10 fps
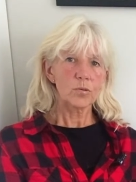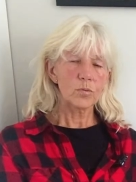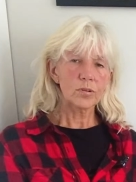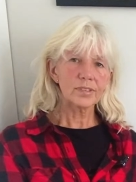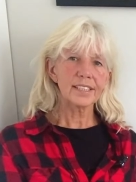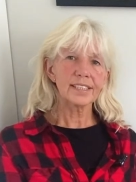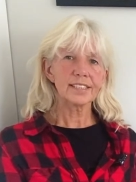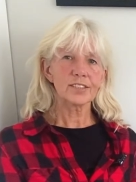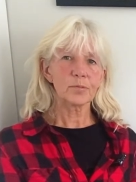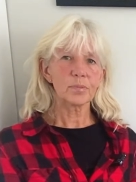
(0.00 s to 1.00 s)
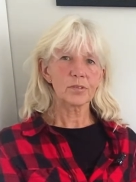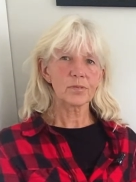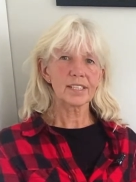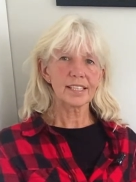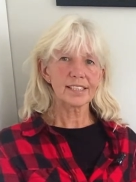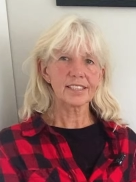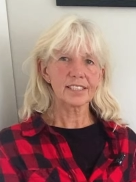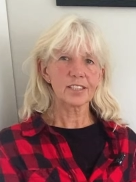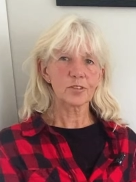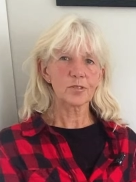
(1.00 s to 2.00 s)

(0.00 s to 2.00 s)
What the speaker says: what needs to be released in